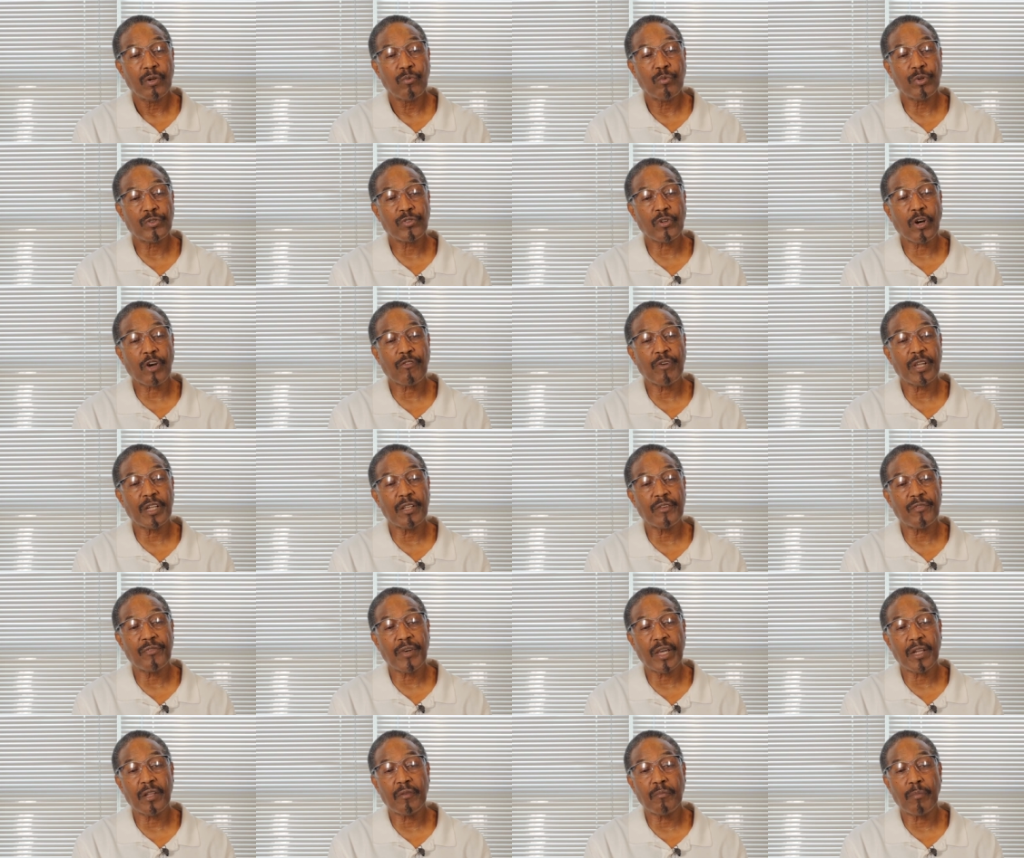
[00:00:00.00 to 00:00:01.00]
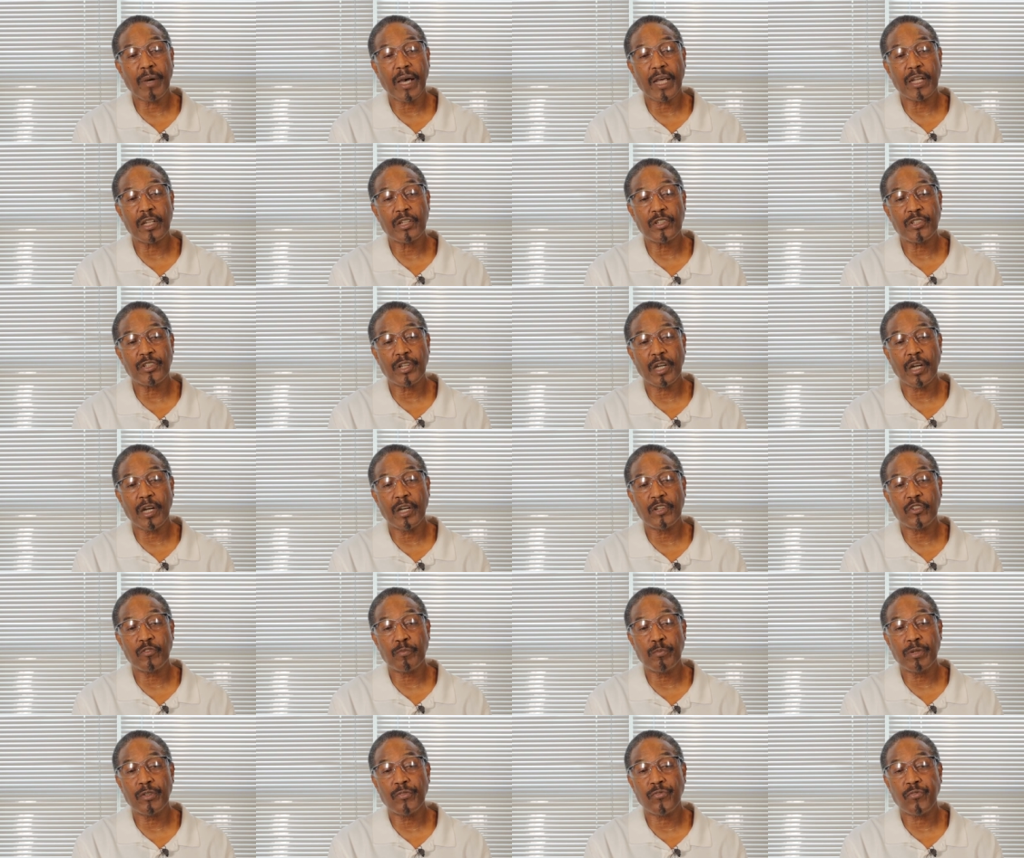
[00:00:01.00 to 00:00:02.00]
was already vetted by the
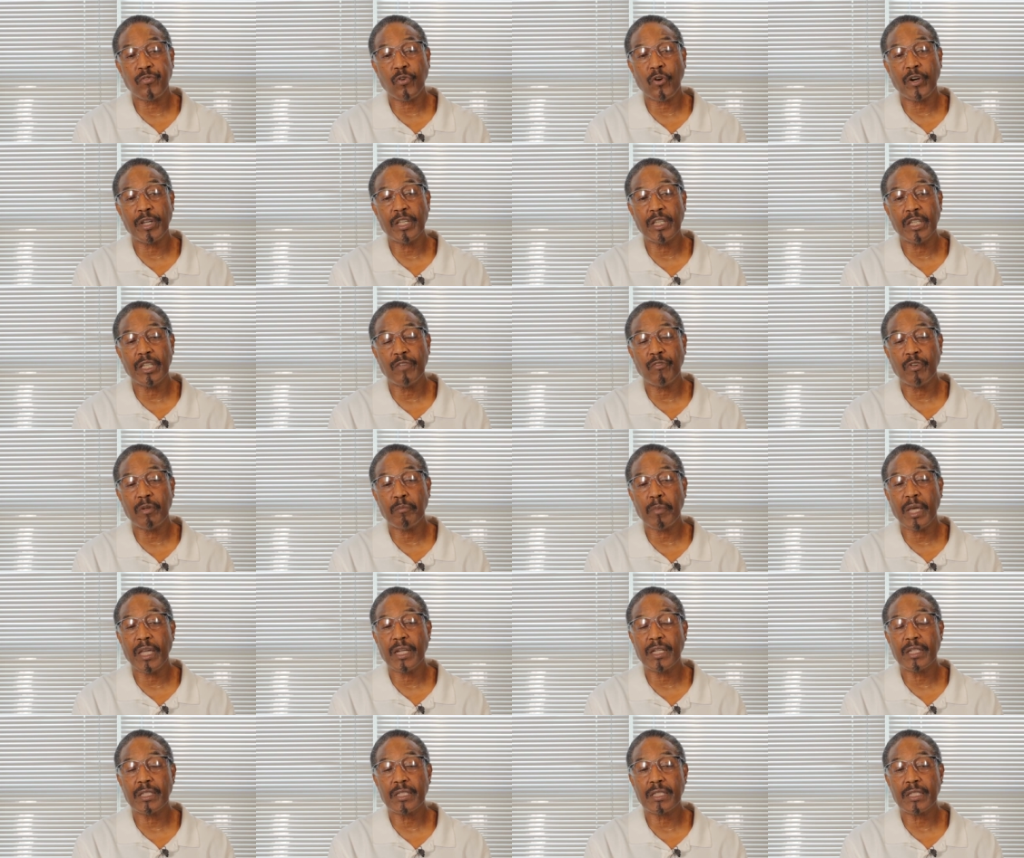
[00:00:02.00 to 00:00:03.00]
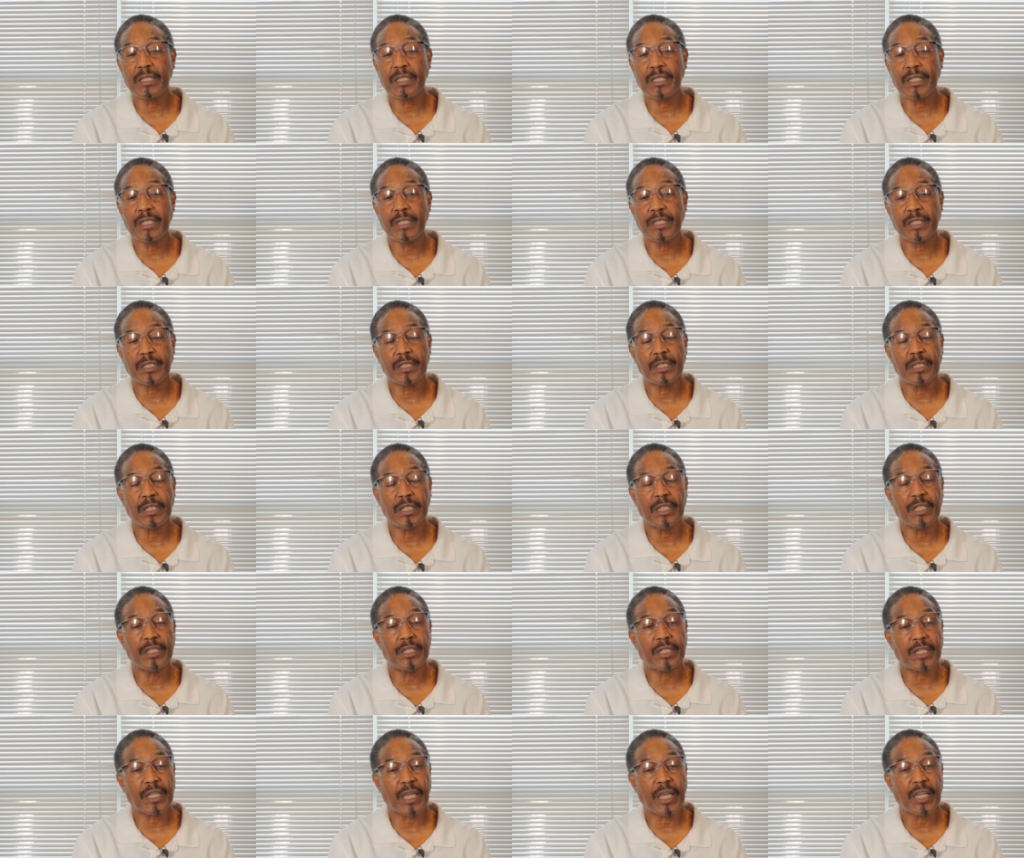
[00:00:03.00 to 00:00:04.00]
judge before he even made a decision
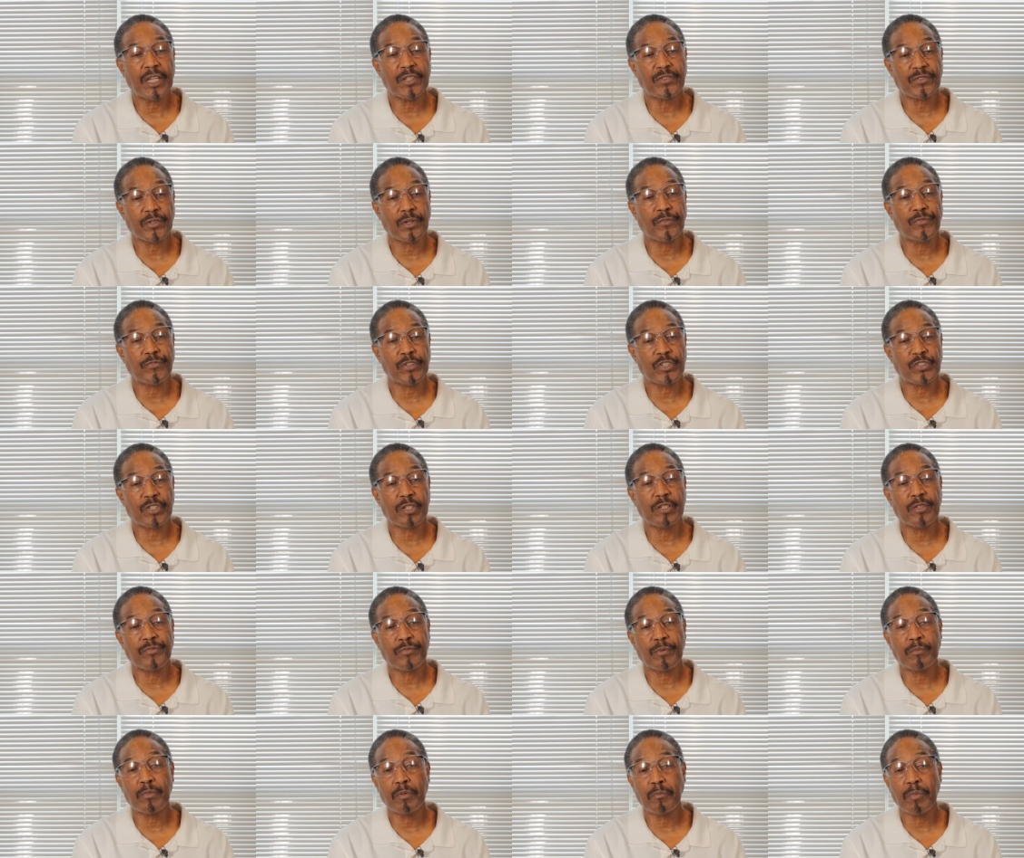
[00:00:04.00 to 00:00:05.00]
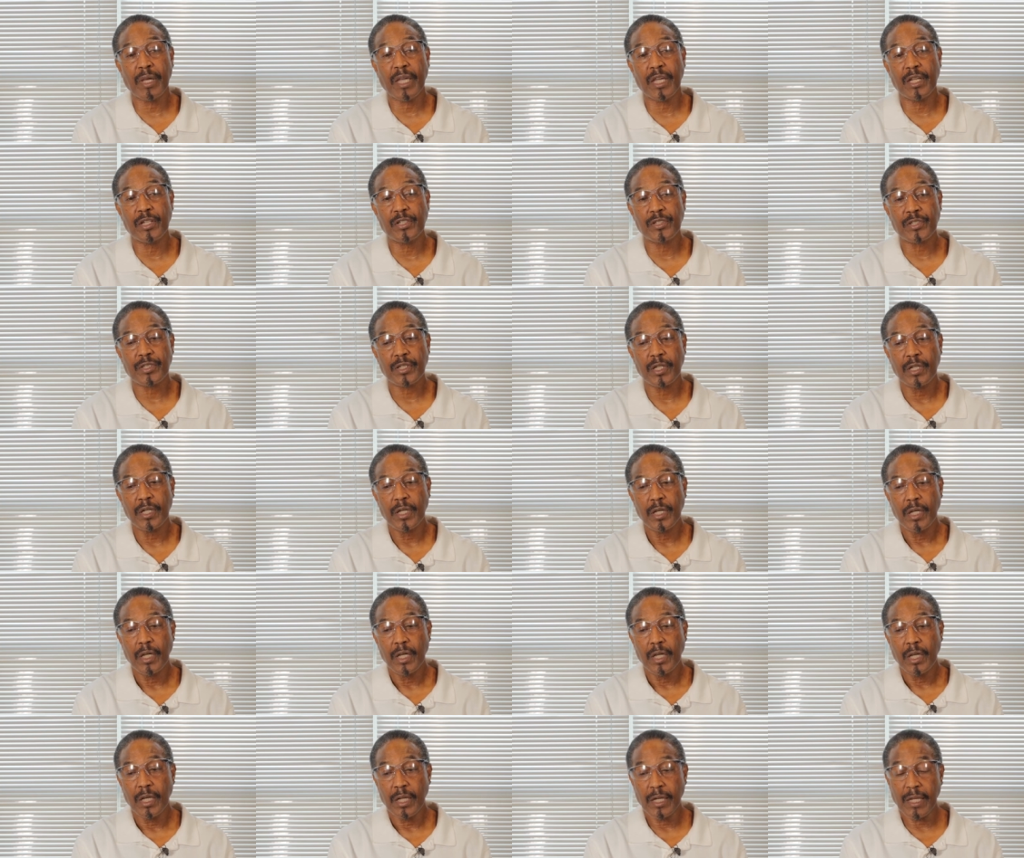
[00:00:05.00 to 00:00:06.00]
in the case officially from the bench.
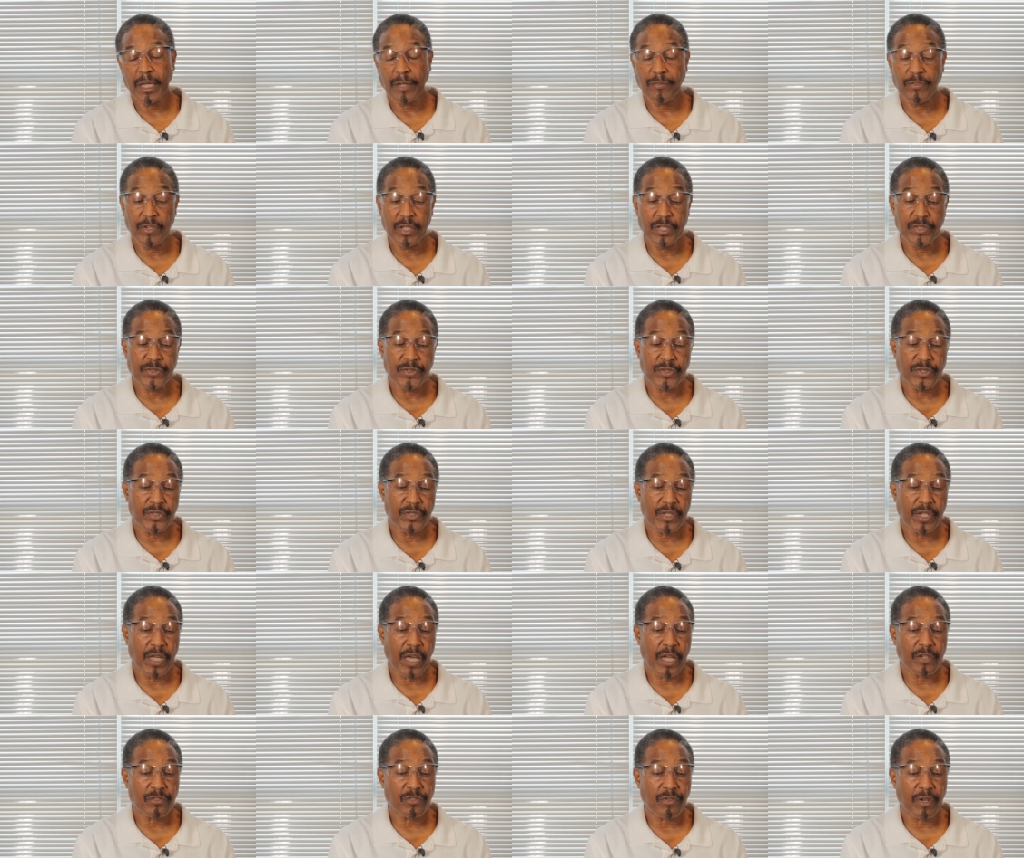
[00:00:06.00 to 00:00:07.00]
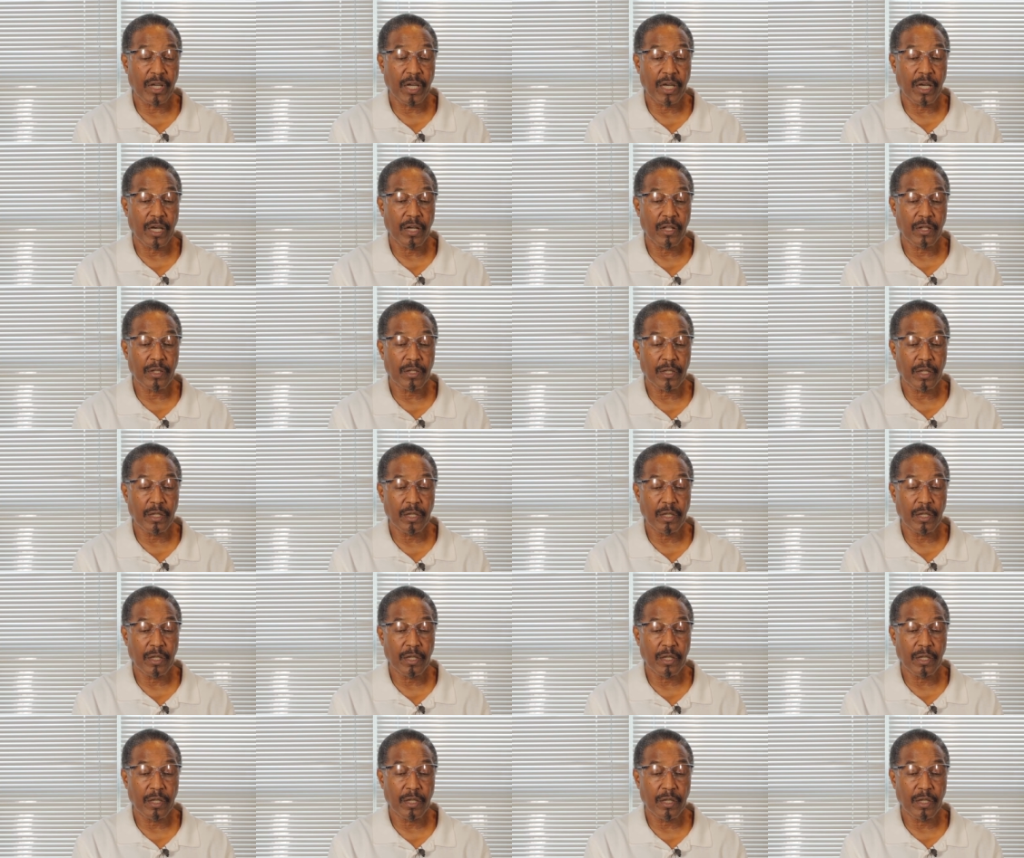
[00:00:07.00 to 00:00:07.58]
Like for instance, in our trial.